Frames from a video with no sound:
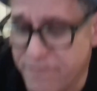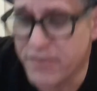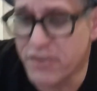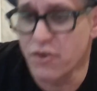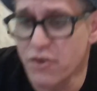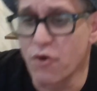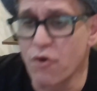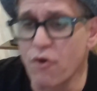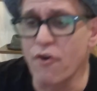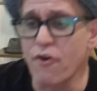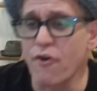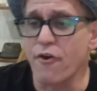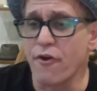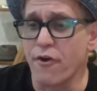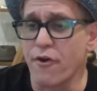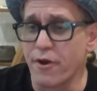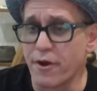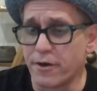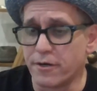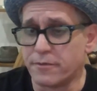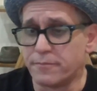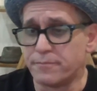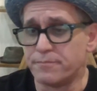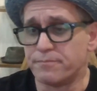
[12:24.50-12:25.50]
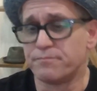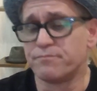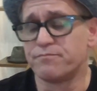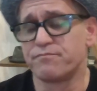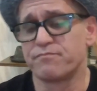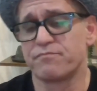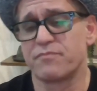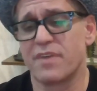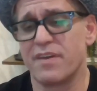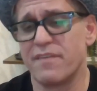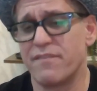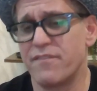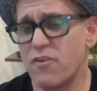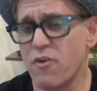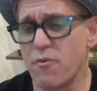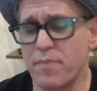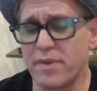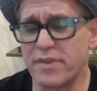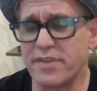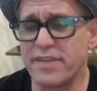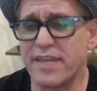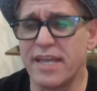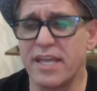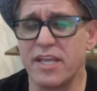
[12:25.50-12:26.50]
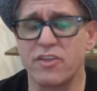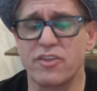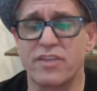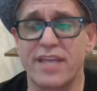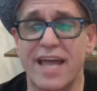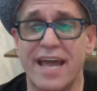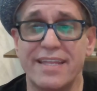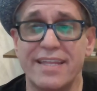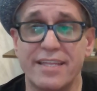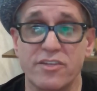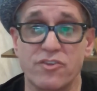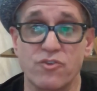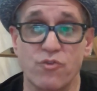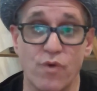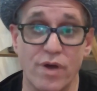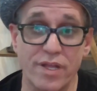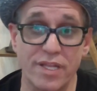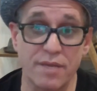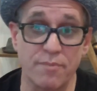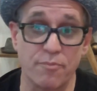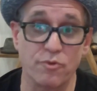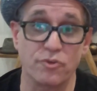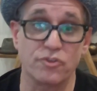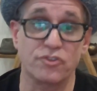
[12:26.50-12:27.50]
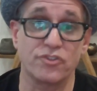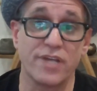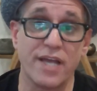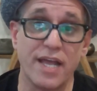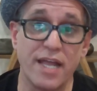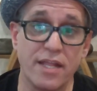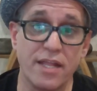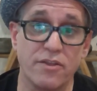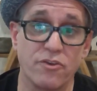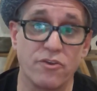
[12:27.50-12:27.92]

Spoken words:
you're between 10 and 20%,